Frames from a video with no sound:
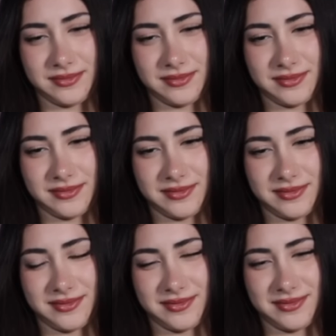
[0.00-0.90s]

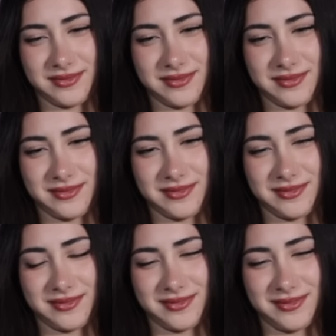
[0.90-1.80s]

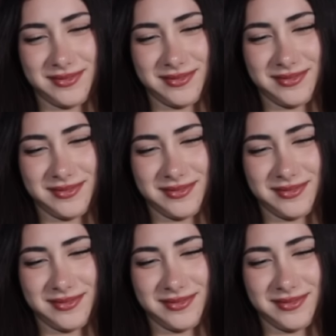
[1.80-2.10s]
No words are spoken by the person on screen.